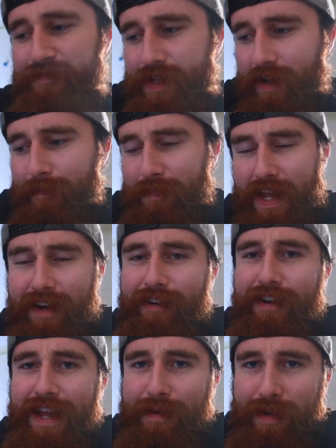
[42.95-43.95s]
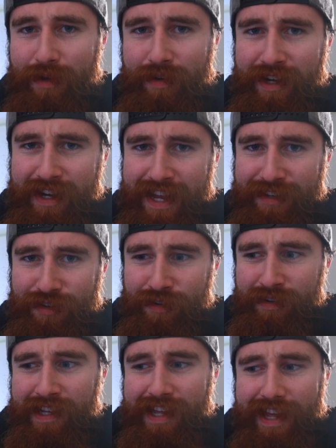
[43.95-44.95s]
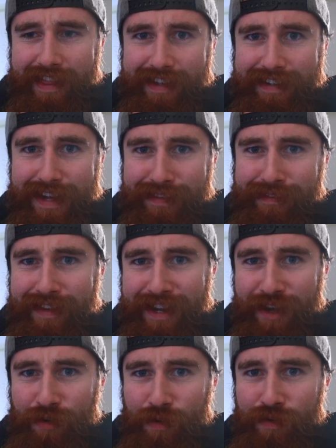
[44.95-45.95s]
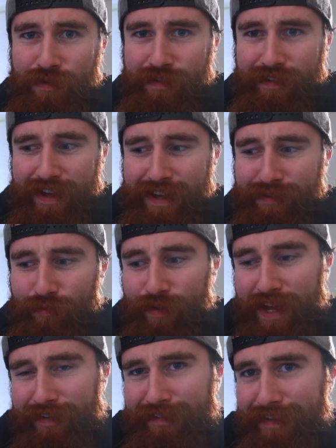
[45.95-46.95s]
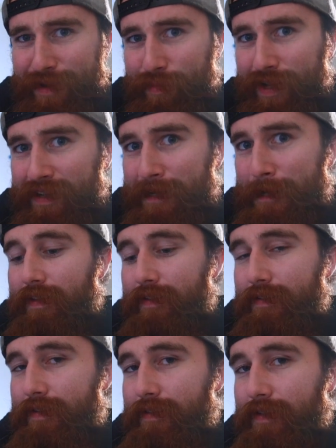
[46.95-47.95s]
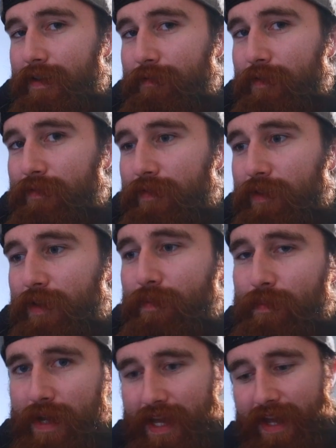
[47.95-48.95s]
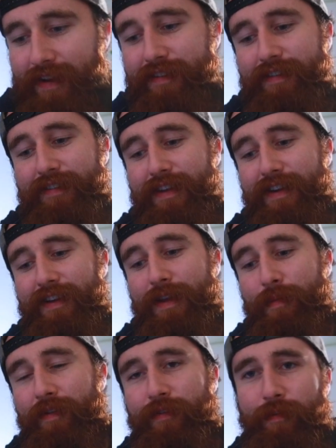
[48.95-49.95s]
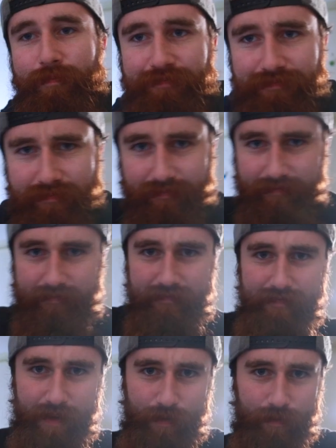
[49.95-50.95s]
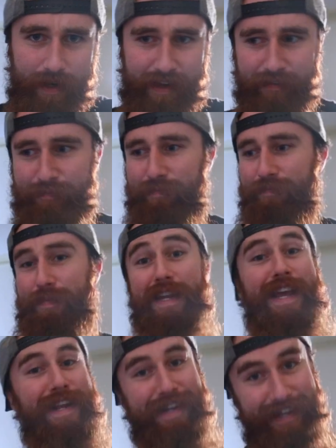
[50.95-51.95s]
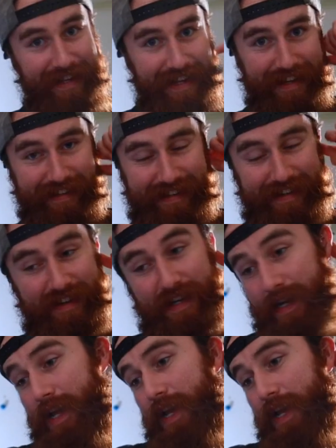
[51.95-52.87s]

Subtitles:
So I don't know how many we're going to get to. I think 10's like a good, nice round number. It's just kind of off the top of my head and just kind of coming from when I've been editing tonight.